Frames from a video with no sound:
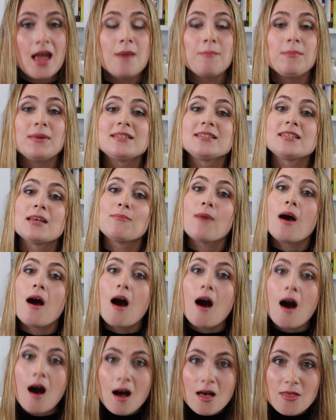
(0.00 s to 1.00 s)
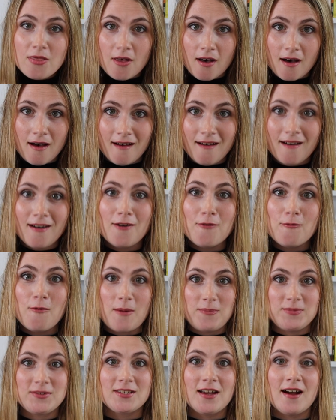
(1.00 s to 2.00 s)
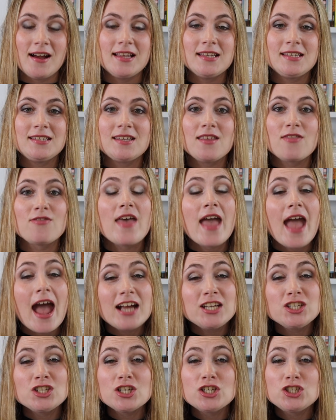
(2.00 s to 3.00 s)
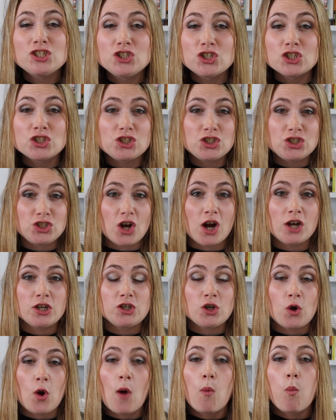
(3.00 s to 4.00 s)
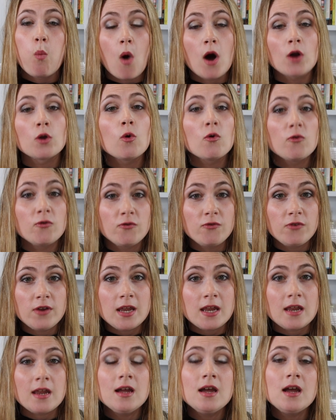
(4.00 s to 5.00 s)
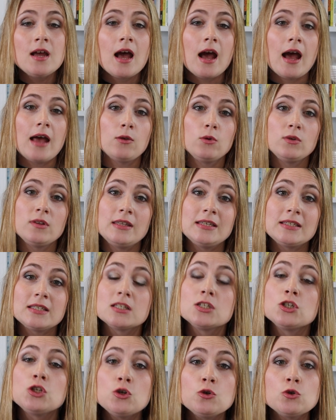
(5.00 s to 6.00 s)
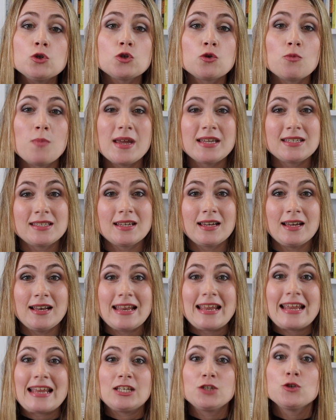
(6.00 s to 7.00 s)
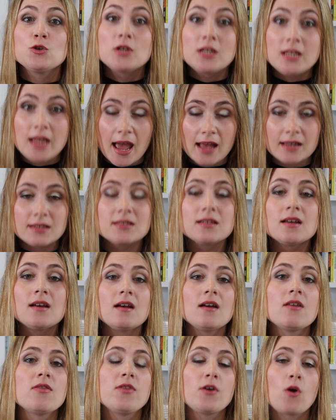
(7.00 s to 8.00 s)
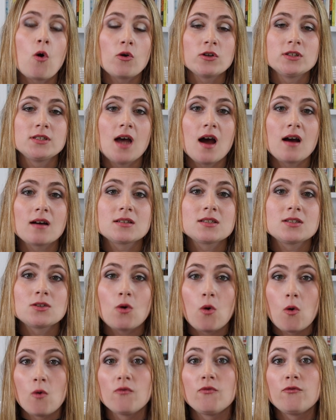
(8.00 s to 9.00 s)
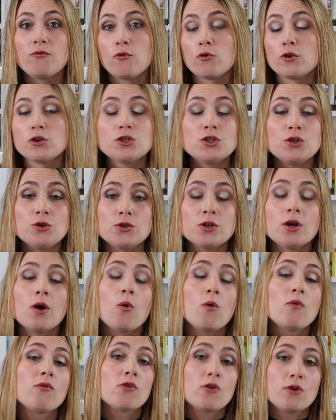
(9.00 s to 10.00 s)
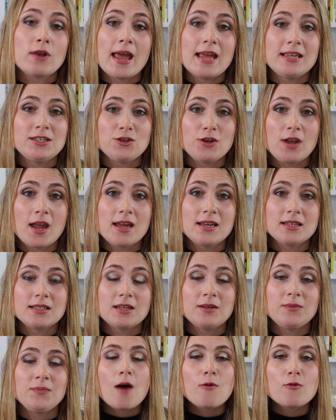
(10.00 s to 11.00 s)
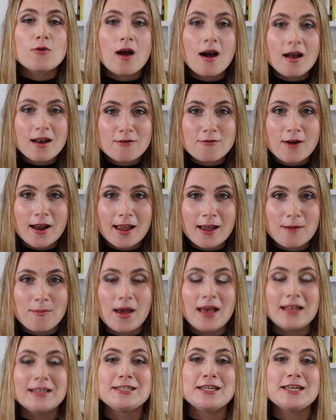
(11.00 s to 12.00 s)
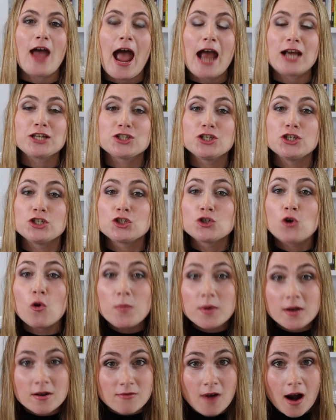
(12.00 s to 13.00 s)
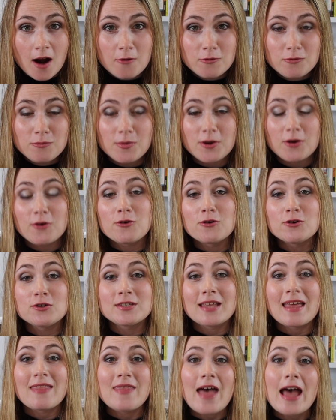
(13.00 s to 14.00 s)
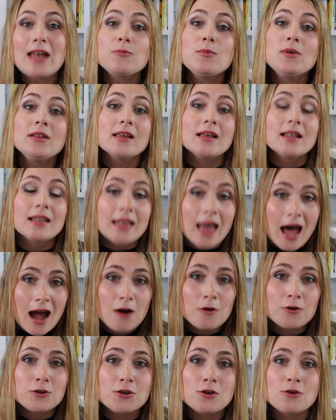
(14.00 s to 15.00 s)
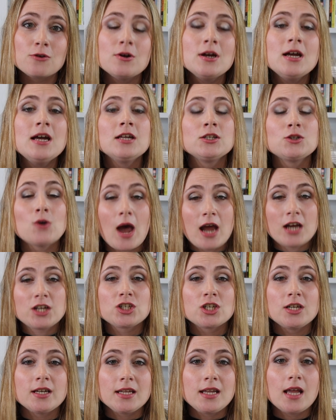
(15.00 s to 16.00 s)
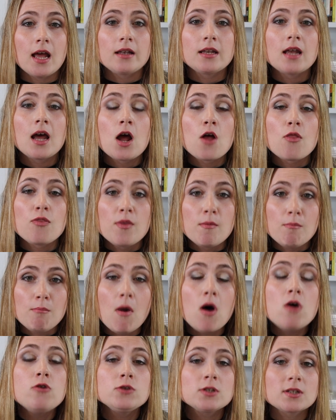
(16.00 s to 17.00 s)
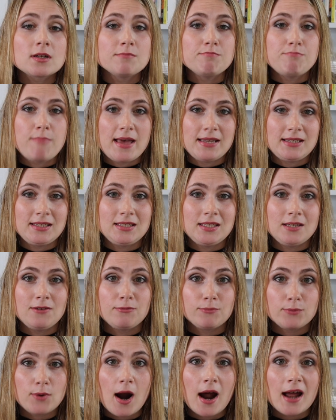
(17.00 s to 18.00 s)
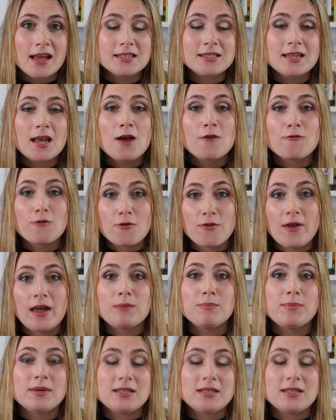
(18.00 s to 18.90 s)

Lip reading: But some other websites, they actually just charge a one-off fee, and this is used to basically to get the contacts for a tutor or for an educator. I would highly recommend actually shopping around, because that will allow you to actually get the most competitive price for that